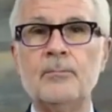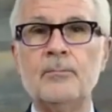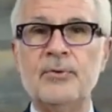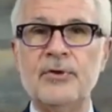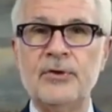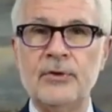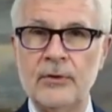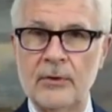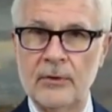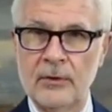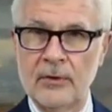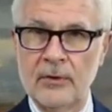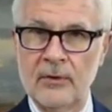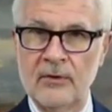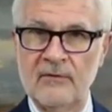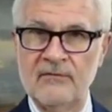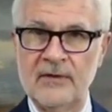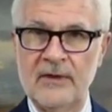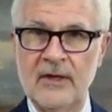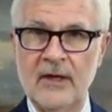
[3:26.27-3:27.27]

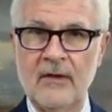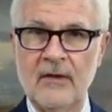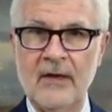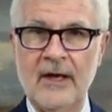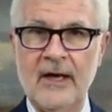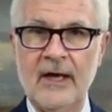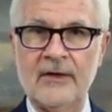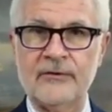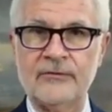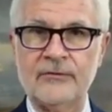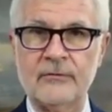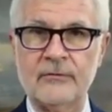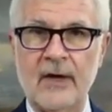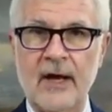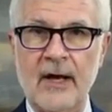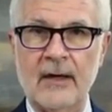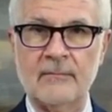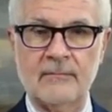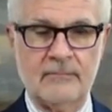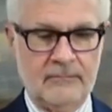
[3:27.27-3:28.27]
Pure vanilla
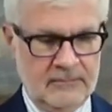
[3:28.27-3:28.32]
extract.